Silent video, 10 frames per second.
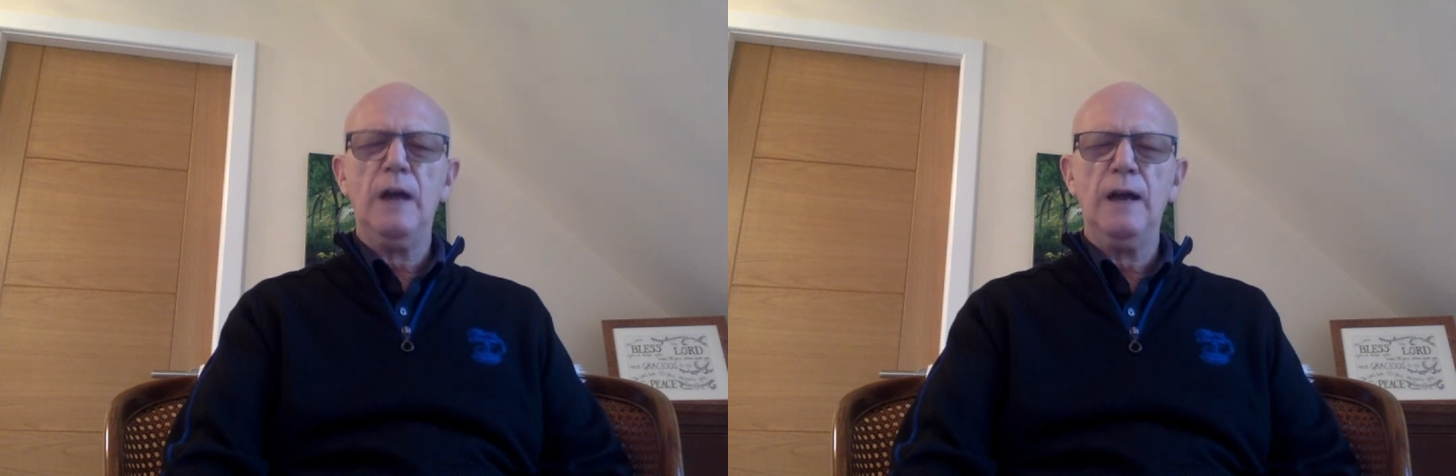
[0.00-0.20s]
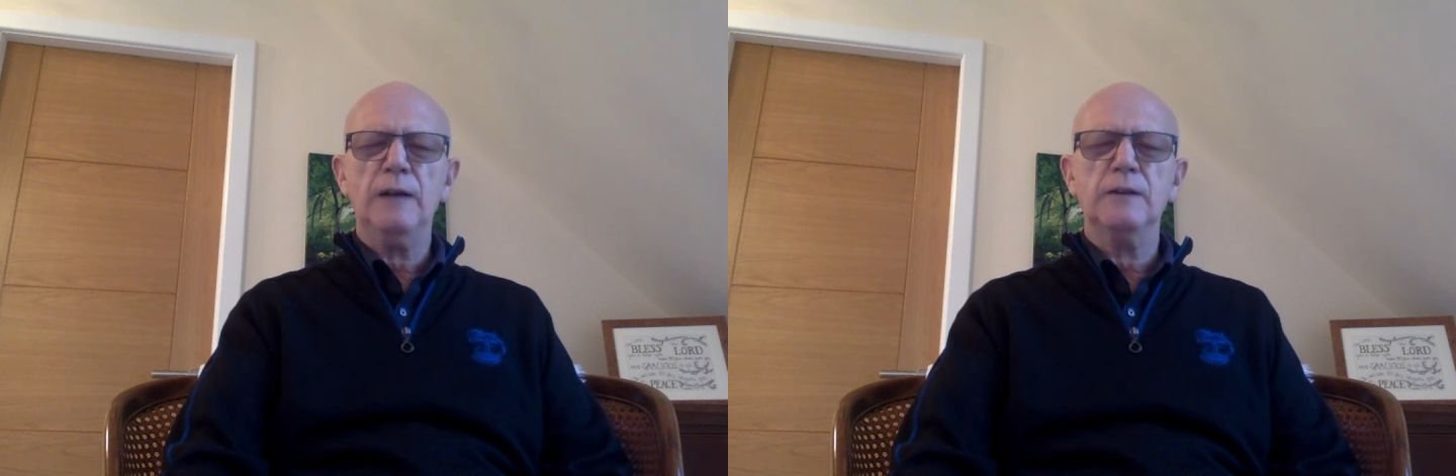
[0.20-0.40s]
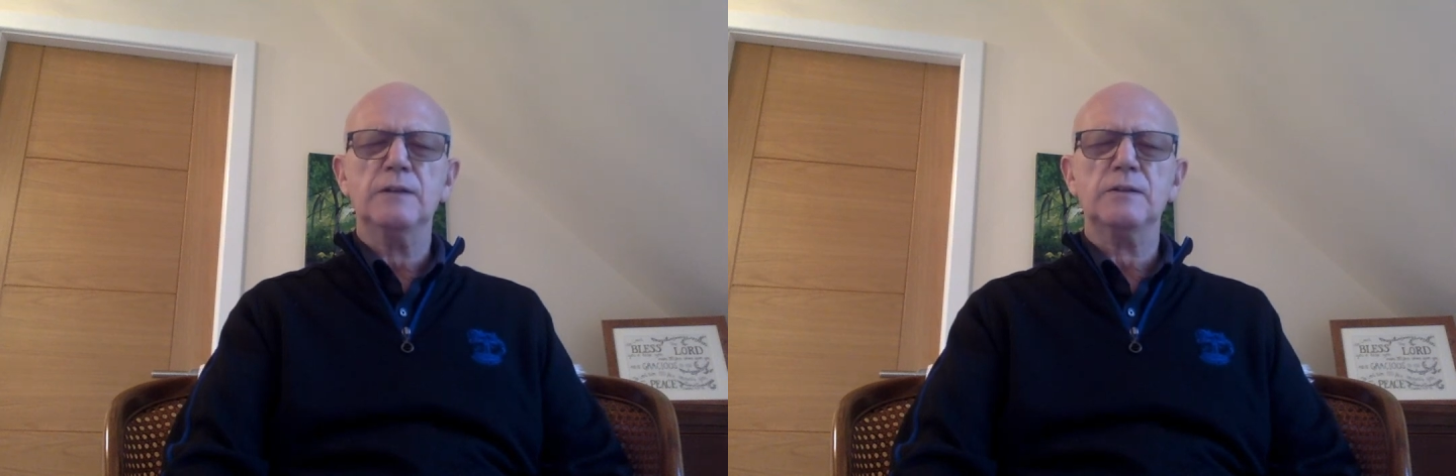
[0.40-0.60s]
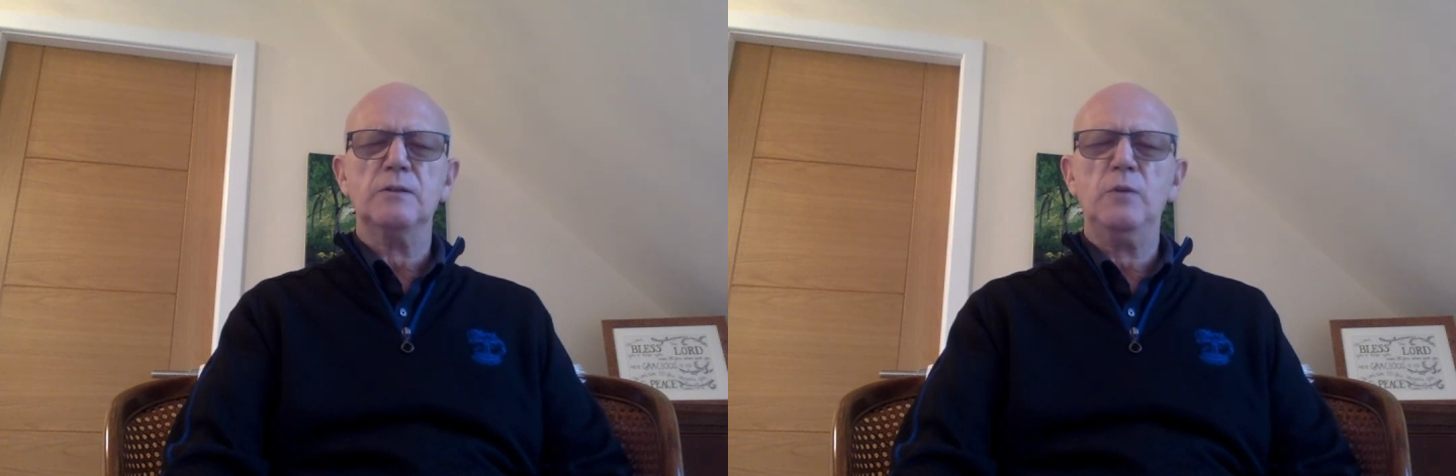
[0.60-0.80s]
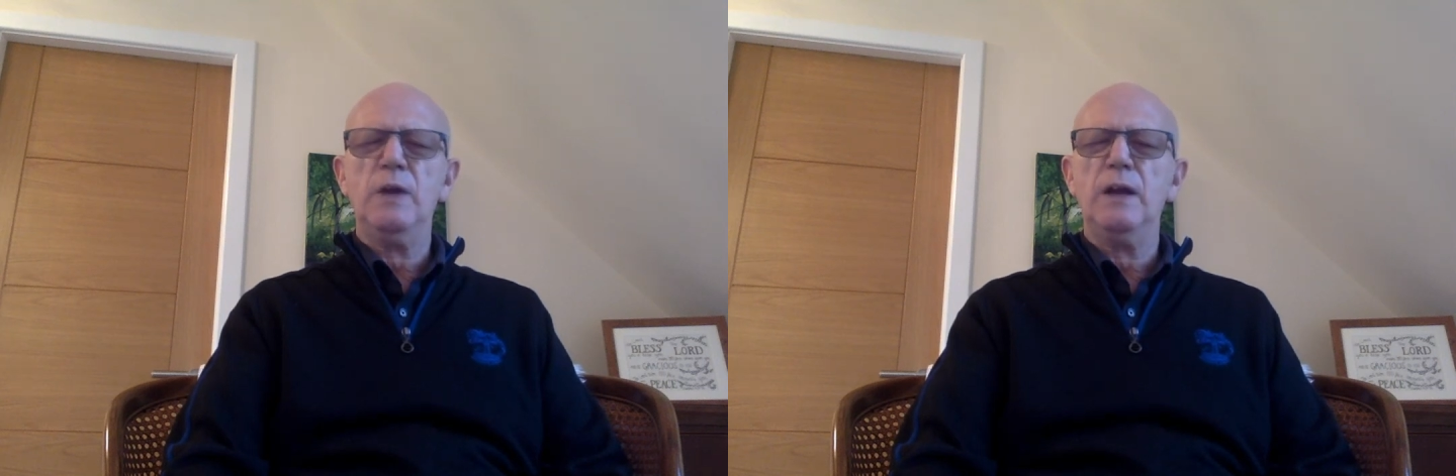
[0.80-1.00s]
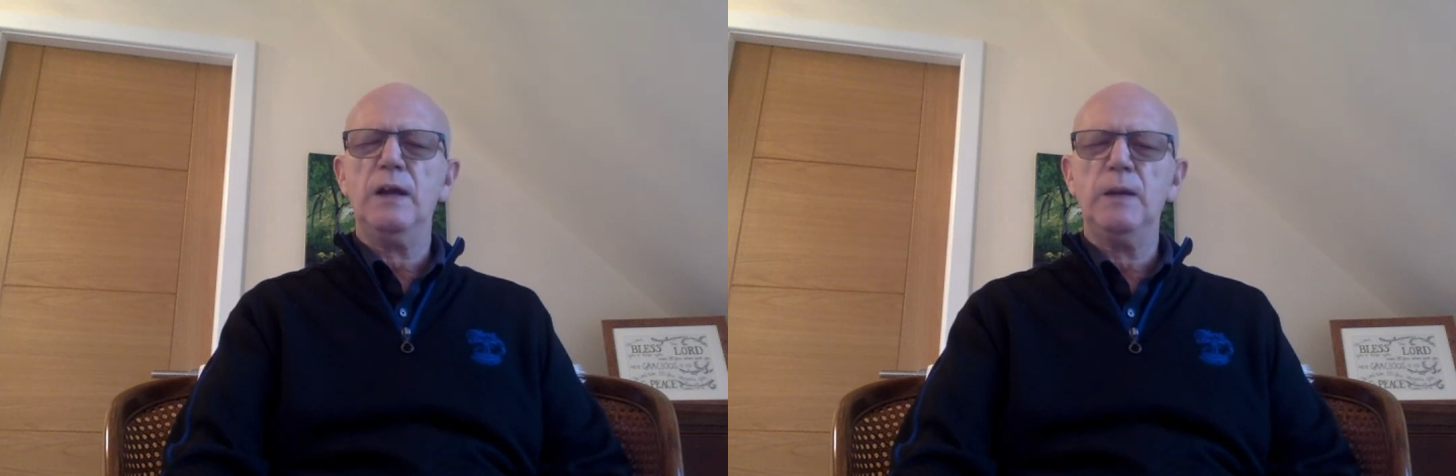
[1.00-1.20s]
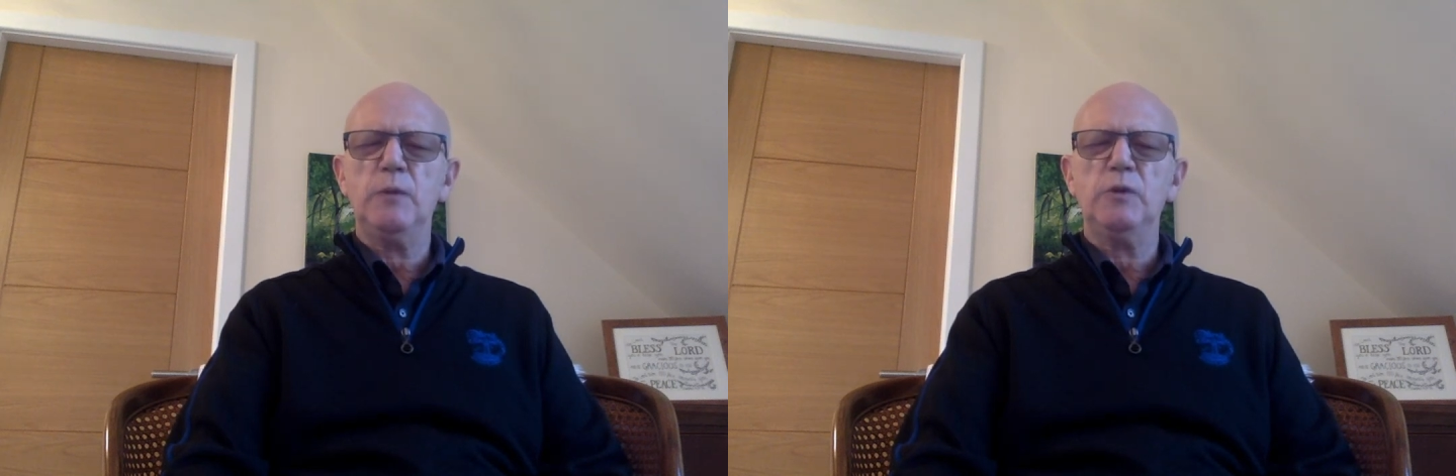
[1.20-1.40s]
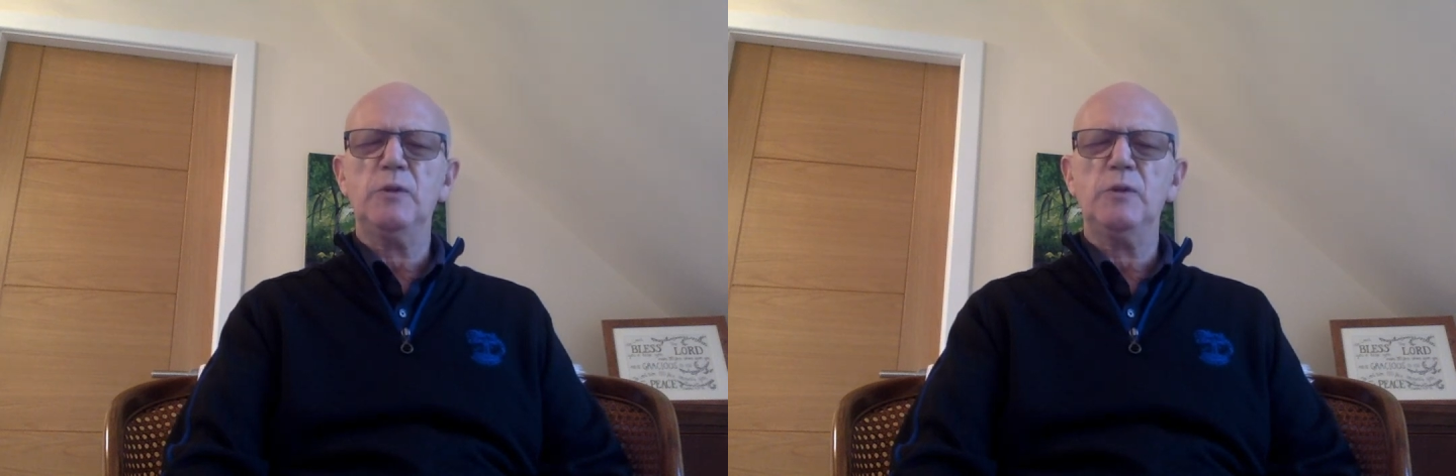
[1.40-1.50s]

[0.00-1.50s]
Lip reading: hands we are able